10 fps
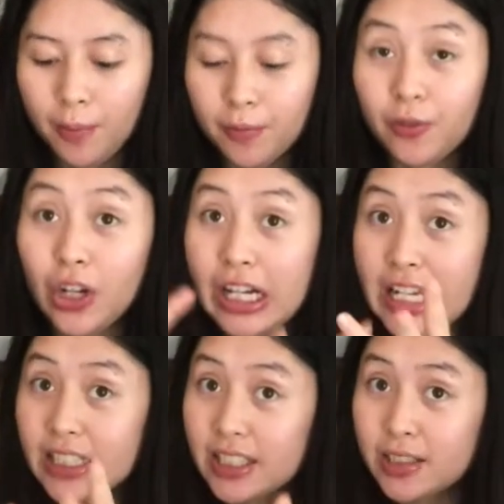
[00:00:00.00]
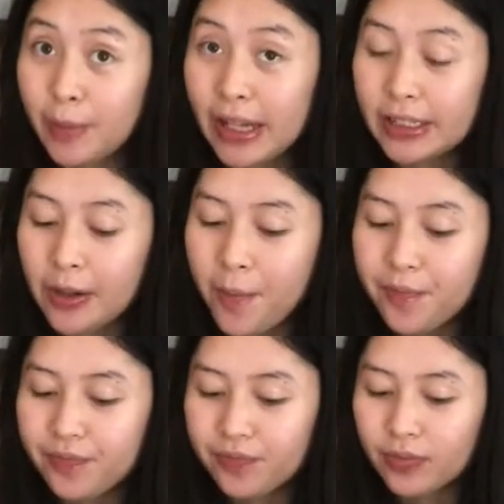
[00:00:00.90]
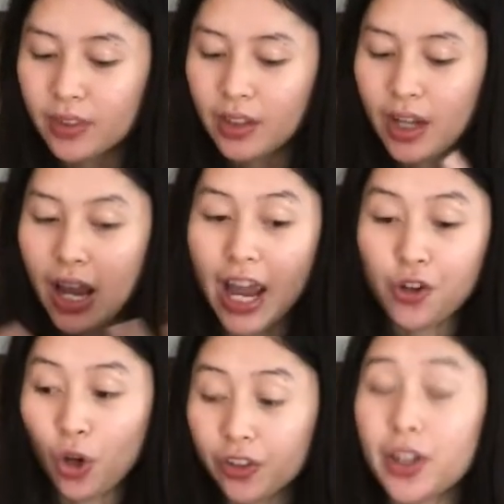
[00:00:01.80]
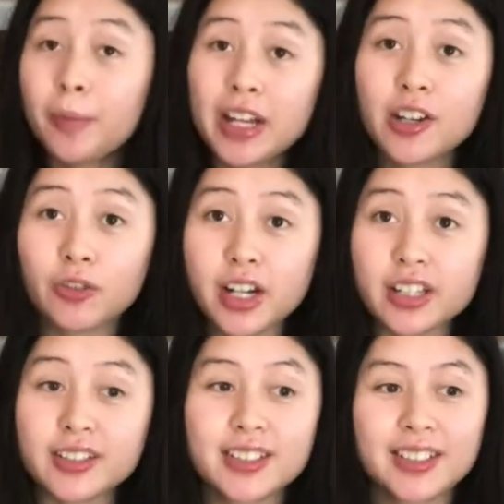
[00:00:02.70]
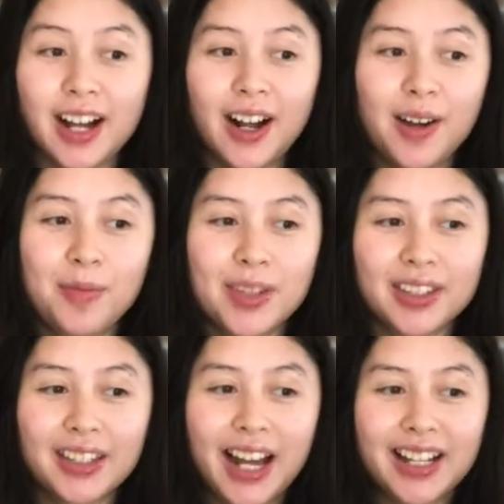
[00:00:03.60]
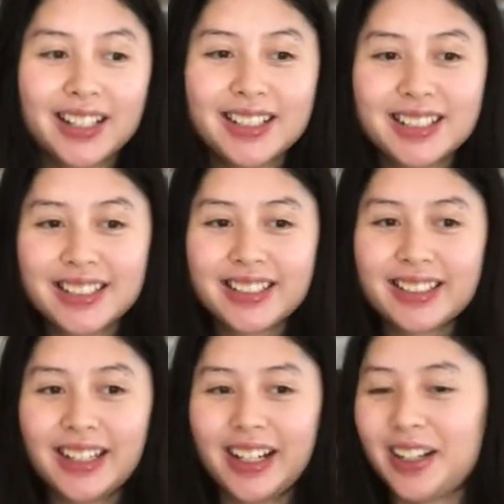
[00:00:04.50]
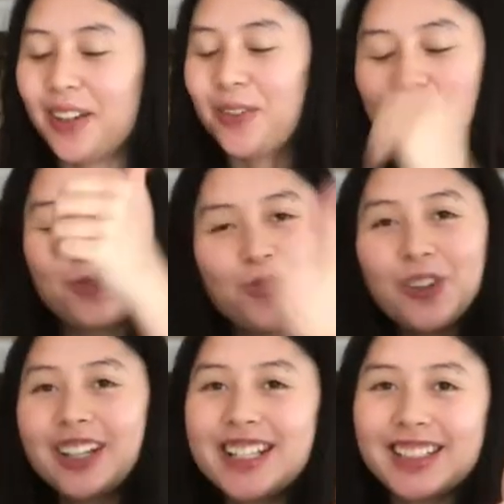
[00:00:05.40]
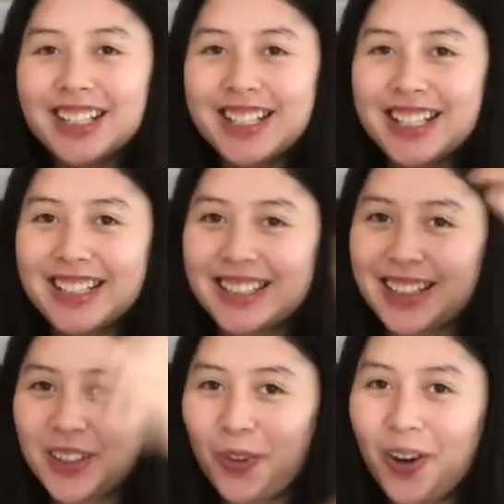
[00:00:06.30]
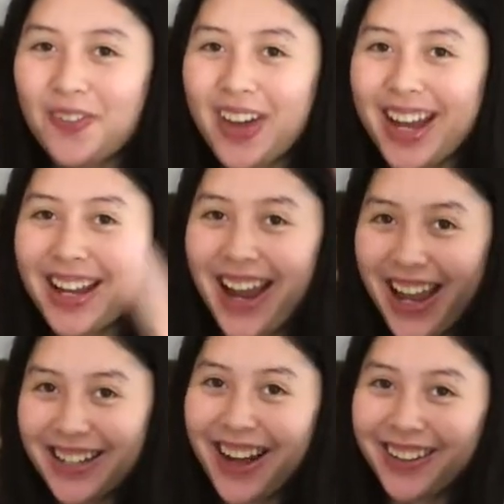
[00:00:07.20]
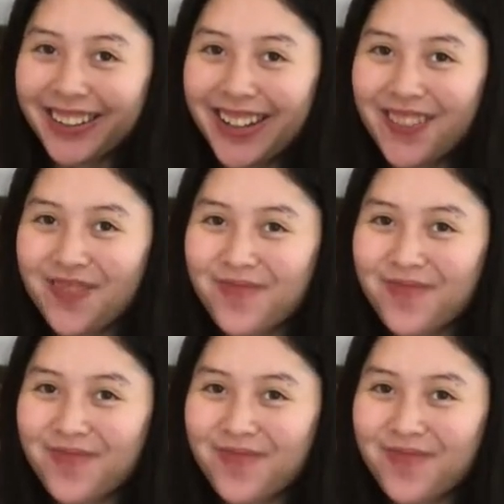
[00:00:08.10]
very easy to make, and not that many ingredients. That is really delicious, gourmet, and healthy.